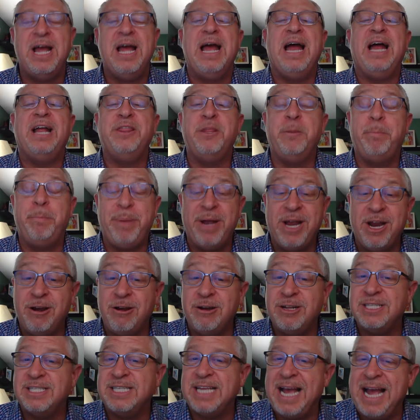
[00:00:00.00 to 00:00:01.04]
and the
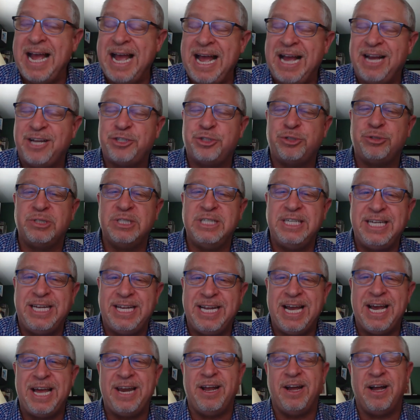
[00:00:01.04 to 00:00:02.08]
parents actually
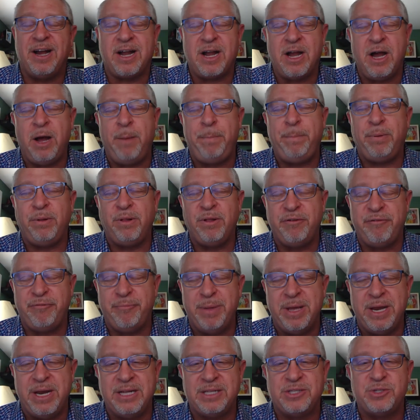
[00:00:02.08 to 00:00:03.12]
get a couple of
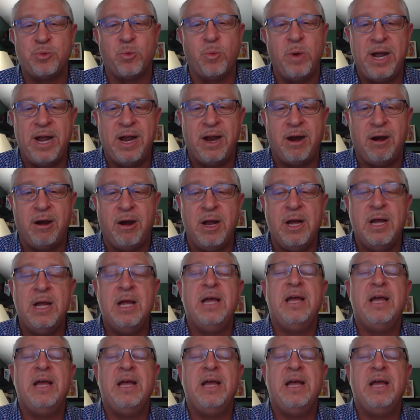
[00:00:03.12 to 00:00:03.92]
minutes where,